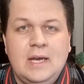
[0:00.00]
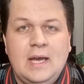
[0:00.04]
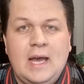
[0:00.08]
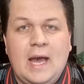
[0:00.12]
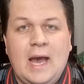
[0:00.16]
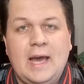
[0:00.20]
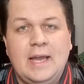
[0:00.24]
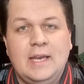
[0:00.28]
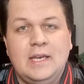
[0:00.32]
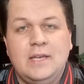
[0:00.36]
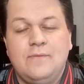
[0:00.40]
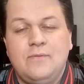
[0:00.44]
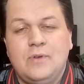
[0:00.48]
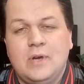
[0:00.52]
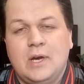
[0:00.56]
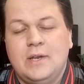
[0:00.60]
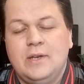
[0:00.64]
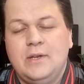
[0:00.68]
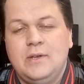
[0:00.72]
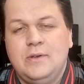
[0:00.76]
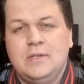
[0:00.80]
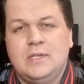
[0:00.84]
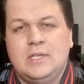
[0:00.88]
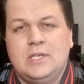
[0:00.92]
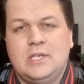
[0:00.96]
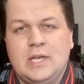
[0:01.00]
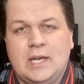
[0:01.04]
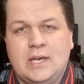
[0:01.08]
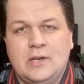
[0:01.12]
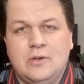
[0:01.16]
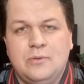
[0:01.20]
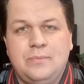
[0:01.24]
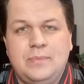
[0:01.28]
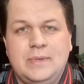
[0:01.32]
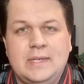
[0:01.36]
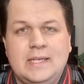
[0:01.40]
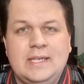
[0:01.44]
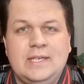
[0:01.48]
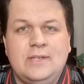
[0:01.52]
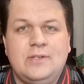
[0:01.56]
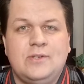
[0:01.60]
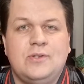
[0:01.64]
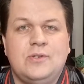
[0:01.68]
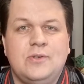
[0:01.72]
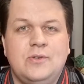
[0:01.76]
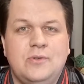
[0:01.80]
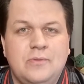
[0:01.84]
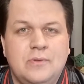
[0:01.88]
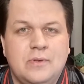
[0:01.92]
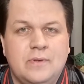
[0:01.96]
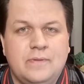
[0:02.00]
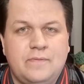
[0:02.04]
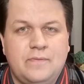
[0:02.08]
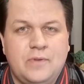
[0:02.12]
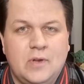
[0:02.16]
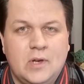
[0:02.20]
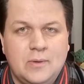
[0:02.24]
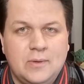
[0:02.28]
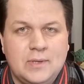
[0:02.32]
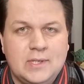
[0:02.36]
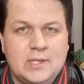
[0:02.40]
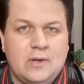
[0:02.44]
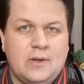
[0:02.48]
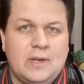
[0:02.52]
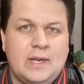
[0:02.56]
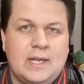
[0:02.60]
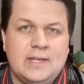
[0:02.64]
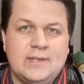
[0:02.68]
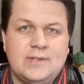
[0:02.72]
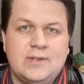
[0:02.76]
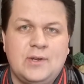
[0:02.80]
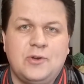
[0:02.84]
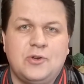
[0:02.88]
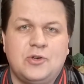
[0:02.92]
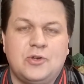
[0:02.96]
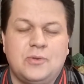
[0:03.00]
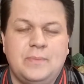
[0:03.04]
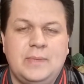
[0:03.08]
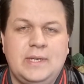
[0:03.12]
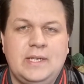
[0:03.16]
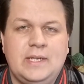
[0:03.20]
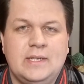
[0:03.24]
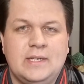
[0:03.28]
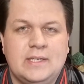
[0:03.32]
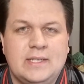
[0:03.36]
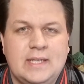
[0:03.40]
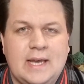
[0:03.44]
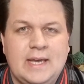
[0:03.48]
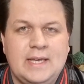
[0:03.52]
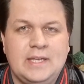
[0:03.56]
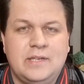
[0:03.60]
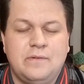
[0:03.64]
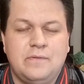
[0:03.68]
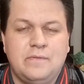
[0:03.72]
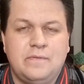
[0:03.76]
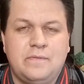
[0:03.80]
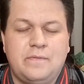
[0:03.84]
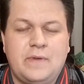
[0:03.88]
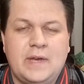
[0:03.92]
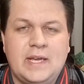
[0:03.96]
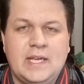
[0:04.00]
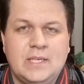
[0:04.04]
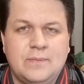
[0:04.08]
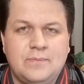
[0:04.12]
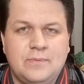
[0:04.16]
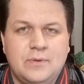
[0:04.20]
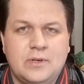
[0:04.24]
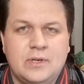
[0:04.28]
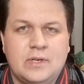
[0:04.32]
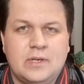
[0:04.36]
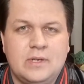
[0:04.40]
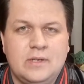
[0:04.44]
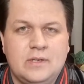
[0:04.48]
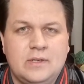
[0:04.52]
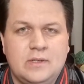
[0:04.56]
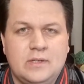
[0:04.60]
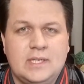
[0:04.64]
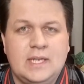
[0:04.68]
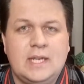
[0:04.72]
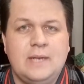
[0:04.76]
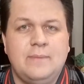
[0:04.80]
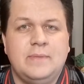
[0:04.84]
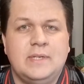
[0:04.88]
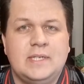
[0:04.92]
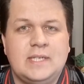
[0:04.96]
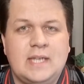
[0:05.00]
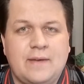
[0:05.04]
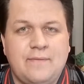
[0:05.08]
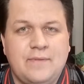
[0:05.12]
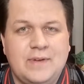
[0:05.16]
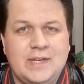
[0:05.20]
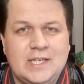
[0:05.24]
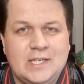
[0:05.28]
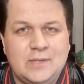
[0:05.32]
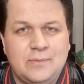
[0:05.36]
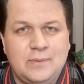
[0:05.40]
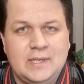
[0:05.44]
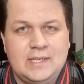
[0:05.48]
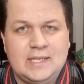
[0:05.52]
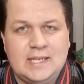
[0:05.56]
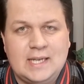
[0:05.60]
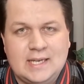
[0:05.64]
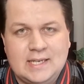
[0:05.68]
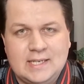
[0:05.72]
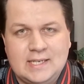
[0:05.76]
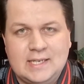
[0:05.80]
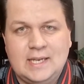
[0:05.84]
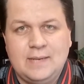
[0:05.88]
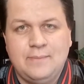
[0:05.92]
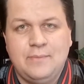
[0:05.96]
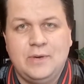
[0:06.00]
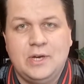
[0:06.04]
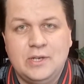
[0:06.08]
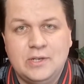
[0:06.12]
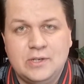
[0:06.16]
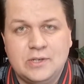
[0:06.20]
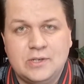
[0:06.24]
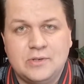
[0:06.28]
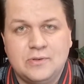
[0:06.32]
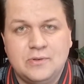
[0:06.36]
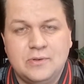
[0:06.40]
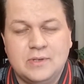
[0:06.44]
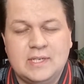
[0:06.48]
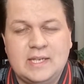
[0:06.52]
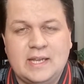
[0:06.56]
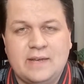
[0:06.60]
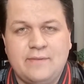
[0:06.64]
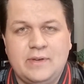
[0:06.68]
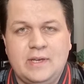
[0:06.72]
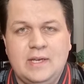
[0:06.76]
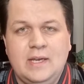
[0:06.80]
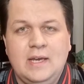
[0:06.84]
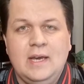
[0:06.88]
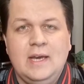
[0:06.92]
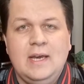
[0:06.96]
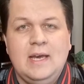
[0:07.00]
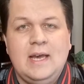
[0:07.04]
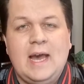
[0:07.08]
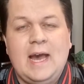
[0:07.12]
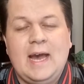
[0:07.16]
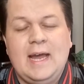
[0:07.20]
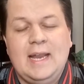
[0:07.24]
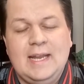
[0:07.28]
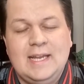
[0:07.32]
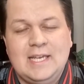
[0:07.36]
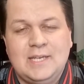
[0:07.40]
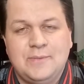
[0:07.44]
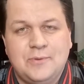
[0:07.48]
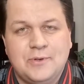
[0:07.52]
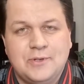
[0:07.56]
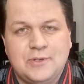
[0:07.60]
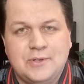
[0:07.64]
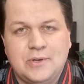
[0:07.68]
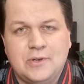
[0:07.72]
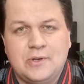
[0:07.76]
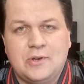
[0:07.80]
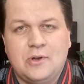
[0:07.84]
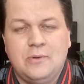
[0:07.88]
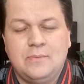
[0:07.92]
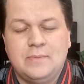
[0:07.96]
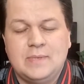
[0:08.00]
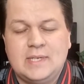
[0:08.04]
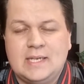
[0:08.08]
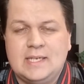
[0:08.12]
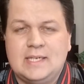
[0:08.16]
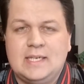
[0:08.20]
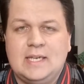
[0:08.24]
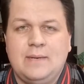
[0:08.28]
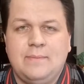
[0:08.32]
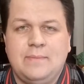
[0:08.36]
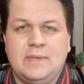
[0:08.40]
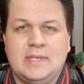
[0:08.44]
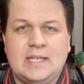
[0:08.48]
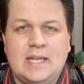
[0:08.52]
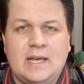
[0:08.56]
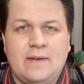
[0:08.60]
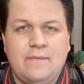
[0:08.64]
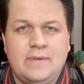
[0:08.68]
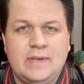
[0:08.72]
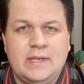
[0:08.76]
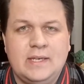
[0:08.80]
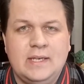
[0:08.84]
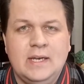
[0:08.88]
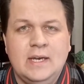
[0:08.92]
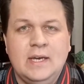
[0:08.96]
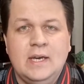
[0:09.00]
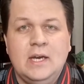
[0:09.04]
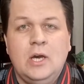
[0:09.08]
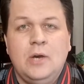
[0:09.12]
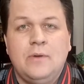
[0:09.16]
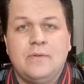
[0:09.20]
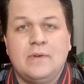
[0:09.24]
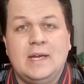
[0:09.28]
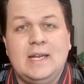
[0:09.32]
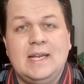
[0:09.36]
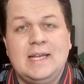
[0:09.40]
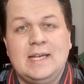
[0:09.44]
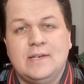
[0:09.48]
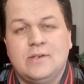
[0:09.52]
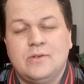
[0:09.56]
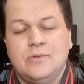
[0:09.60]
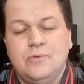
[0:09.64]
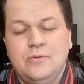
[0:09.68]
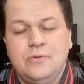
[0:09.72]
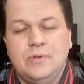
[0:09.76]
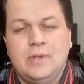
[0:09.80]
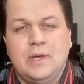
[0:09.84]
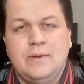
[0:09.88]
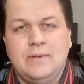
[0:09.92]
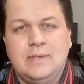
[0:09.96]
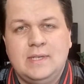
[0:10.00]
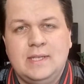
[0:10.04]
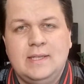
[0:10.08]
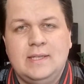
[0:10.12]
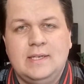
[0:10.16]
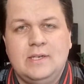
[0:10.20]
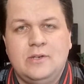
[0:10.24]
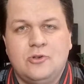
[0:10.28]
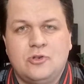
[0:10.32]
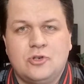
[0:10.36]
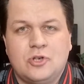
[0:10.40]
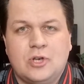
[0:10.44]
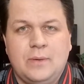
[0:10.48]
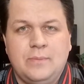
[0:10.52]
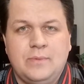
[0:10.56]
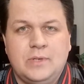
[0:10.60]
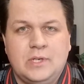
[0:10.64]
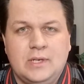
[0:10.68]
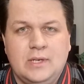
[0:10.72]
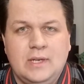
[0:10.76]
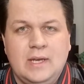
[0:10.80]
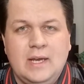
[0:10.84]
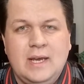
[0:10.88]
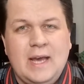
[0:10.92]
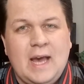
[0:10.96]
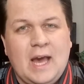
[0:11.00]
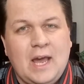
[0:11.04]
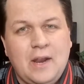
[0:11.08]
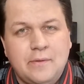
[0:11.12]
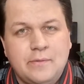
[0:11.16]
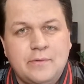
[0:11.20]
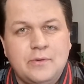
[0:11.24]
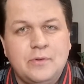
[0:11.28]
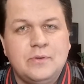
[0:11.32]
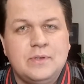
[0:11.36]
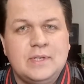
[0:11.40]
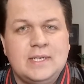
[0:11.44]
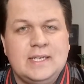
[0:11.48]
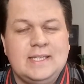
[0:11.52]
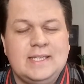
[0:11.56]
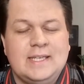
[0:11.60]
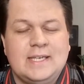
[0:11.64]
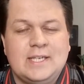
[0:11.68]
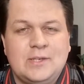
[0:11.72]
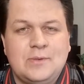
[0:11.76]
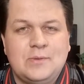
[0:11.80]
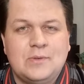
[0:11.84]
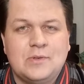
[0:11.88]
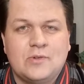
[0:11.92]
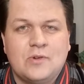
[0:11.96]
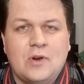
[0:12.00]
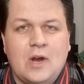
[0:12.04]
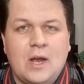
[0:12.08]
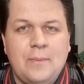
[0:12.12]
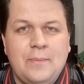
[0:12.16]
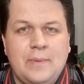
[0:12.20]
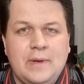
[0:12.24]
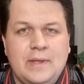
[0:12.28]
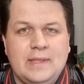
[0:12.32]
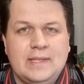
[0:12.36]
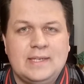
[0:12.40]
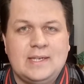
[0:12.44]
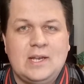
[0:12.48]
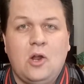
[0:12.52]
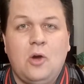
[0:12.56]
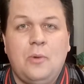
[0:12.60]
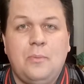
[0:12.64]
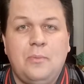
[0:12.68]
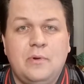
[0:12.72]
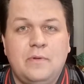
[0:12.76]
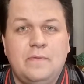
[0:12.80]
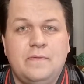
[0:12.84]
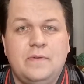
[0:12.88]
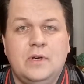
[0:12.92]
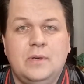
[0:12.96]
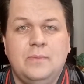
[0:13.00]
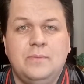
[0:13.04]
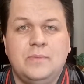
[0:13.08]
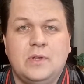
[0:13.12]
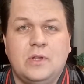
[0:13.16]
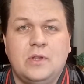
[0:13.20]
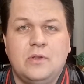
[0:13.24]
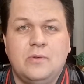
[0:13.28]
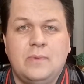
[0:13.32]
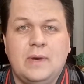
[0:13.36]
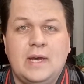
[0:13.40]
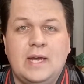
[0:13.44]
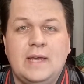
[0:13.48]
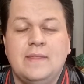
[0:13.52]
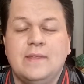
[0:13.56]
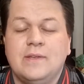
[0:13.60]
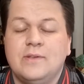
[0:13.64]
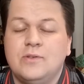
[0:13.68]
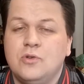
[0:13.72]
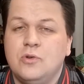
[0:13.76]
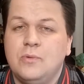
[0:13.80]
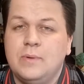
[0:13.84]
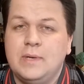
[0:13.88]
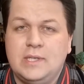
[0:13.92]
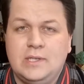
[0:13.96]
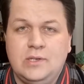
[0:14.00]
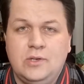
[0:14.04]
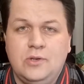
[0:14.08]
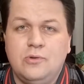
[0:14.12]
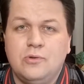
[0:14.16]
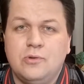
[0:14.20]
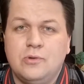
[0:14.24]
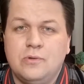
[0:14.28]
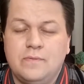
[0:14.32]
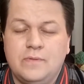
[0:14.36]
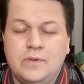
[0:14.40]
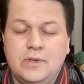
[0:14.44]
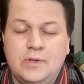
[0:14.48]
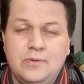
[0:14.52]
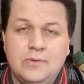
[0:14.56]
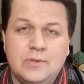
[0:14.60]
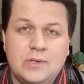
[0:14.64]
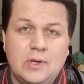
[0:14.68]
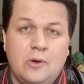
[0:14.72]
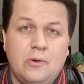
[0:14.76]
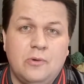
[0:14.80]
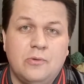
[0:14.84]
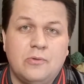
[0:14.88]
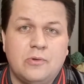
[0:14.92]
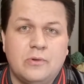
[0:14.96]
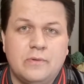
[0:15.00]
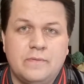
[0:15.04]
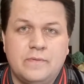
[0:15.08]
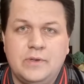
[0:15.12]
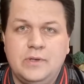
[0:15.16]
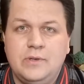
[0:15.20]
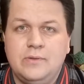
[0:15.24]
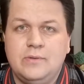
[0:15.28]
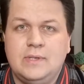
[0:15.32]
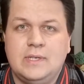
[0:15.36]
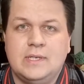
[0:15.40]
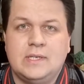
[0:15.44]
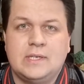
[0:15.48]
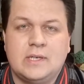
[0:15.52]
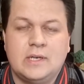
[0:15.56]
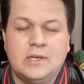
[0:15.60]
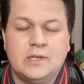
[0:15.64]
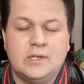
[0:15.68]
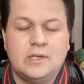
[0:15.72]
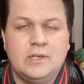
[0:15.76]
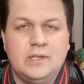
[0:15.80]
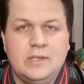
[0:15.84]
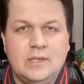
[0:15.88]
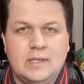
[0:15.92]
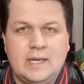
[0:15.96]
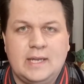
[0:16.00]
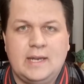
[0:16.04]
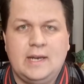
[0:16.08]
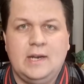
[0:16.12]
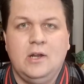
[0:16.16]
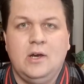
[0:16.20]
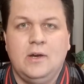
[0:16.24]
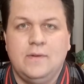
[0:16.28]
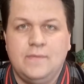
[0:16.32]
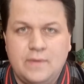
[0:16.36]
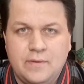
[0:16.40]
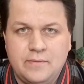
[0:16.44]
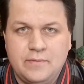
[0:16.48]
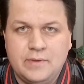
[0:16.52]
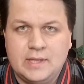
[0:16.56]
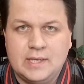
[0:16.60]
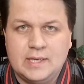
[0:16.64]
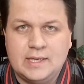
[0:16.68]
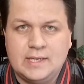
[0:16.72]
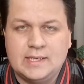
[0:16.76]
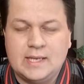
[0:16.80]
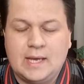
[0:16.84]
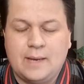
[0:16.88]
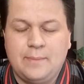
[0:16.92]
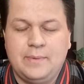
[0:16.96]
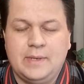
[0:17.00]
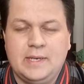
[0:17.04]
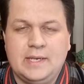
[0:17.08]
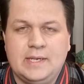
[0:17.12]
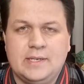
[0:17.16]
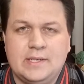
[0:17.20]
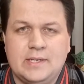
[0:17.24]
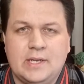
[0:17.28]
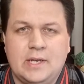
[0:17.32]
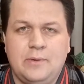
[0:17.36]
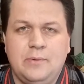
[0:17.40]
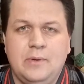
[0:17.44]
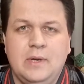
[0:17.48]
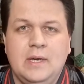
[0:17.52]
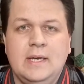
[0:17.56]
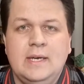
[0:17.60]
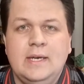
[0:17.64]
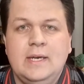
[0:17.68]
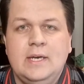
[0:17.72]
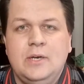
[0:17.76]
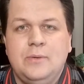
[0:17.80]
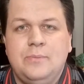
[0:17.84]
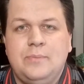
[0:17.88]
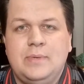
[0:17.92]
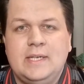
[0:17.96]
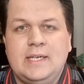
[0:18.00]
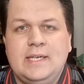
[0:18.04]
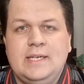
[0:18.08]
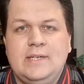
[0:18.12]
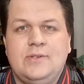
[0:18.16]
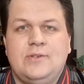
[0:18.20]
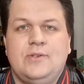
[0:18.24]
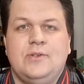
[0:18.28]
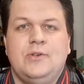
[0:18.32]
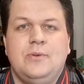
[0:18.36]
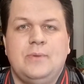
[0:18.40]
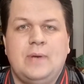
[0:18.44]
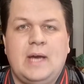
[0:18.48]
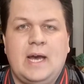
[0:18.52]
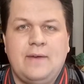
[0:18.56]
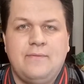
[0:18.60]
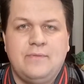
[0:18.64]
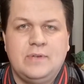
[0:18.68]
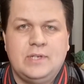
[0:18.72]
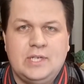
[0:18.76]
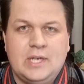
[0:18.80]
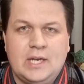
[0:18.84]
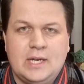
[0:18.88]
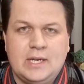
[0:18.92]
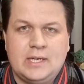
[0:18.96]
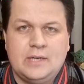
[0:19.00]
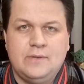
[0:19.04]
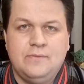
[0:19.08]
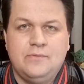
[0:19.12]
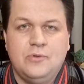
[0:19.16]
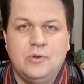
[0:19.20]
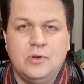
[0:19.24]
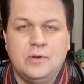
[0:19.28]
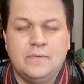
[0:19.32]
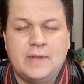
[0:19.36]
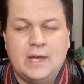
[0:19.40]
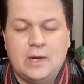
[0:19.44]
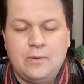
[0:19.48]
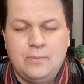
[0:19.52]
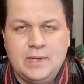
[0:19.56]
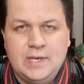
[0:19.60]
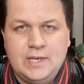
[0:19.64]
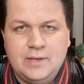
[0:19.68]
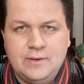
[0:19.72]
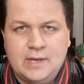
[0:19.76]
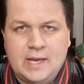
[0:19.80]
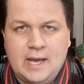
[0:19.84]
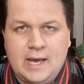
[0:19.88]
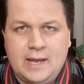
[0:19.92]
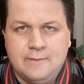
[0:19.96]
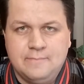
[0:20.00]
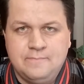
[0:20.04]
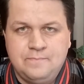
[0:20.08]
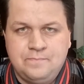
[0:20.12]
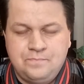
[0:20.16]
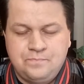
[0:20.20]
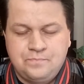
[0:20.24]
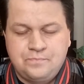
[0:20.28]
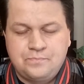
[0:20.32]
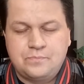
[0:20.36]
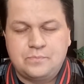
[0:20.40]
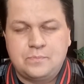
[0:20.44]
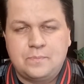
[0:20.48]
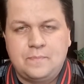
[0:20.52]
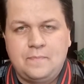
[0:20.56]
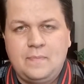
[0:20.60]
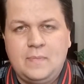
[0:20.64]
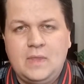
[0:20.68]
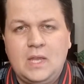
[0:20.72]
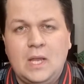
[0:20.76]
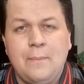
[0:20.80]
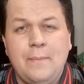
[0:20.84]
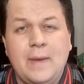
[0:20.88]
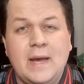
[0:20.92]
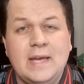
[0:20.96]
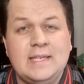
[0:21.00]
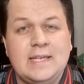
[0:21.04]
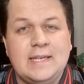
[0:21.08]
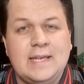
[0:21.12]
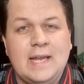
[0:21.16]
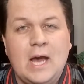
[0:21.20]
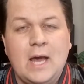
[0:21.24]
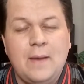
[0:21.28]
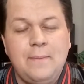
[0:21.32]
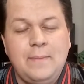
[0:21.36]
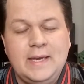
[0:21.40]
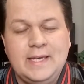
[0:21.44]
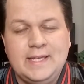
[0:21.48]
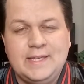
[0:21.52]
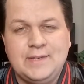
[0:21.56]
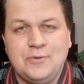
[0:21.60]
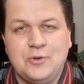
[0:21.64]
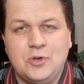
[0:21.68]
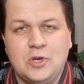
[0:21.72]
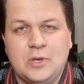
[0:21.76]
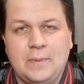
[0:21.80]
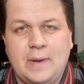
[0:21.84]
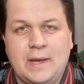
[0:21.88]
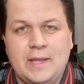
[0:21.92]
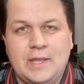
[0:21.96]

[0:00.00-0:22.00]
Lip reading: And if you are new to the channel, please do follow us on our social medias. That is Facebook, Cinema Savvy, Twitter, @cinema_savvy, and letterboxd.com/cinemasavvy. We've got a link to all those in the description. And of course, hit that subscribe button. There's a lot more films on the way. There's always new reviews, older reviews, discussions, and a lot of other things happening, so please do have a check of all of that when you can. As I said, I'm here to talk about